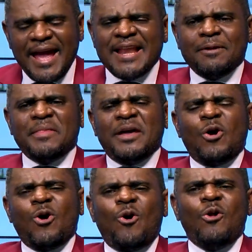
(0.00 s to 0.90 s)
And they were
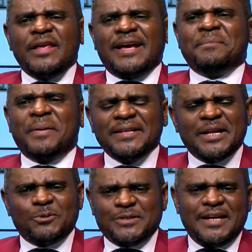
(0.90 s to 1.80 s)
the only company
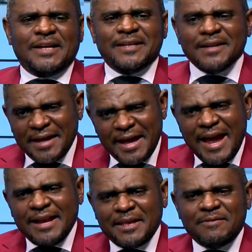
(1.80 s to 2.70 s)
that was selected
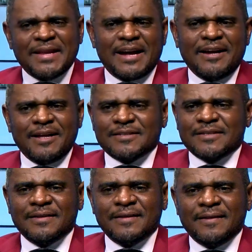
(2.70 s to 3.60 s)
and given a grant.